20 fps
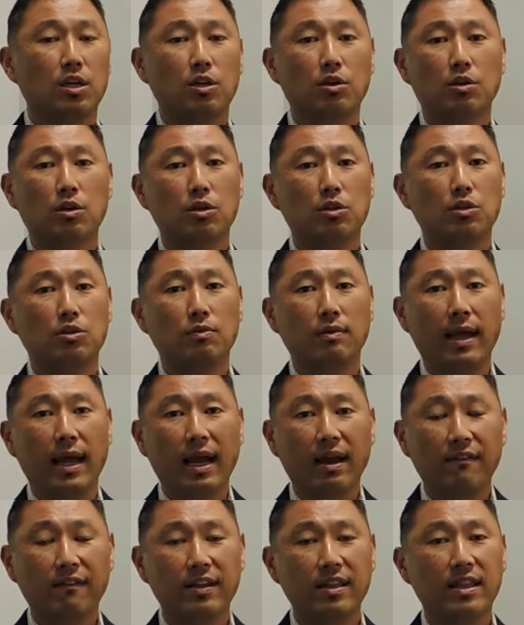You can do
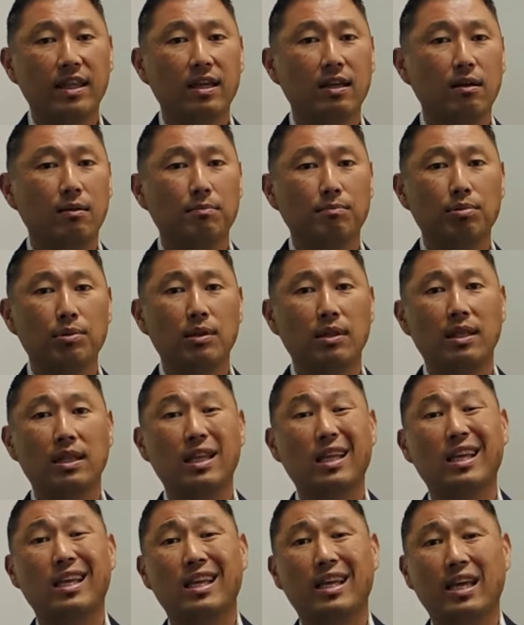everything
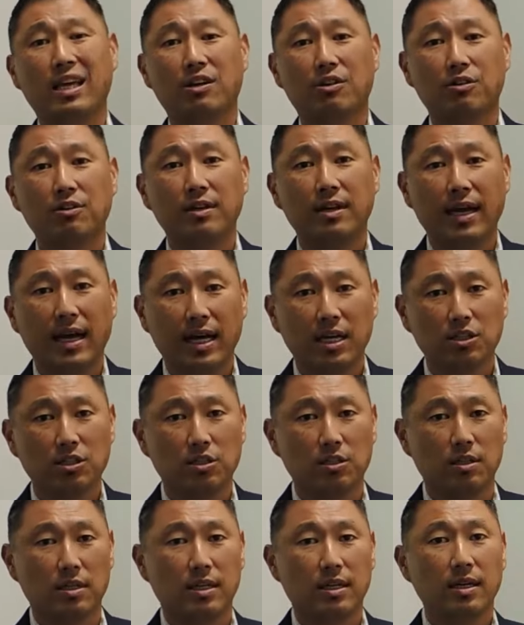completely
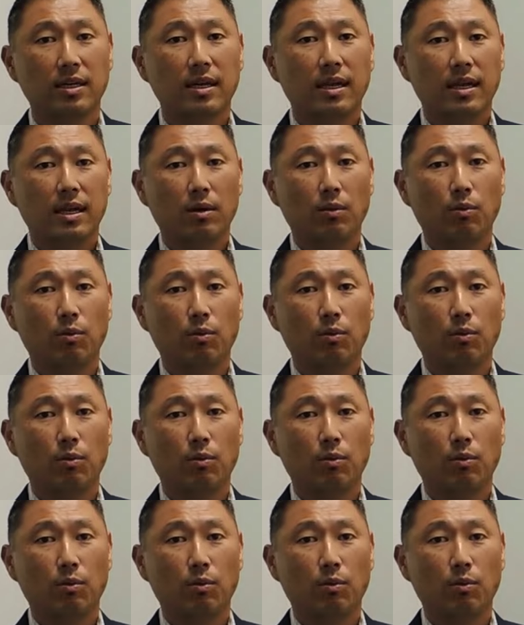internationally,